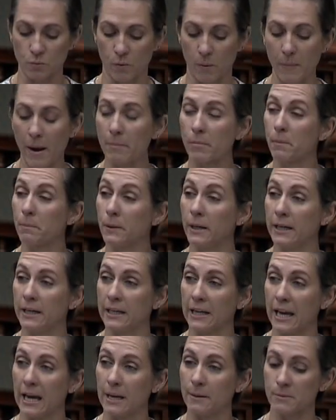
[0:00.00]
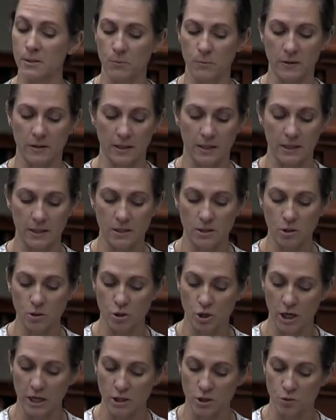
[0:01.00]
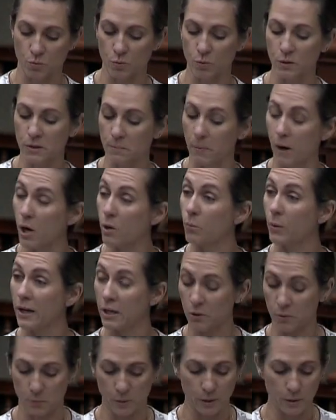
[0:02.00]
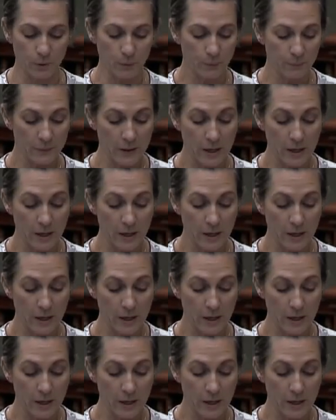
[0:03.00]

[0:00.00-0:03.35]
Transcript: Remember playing games with the kids who changed rules partway through?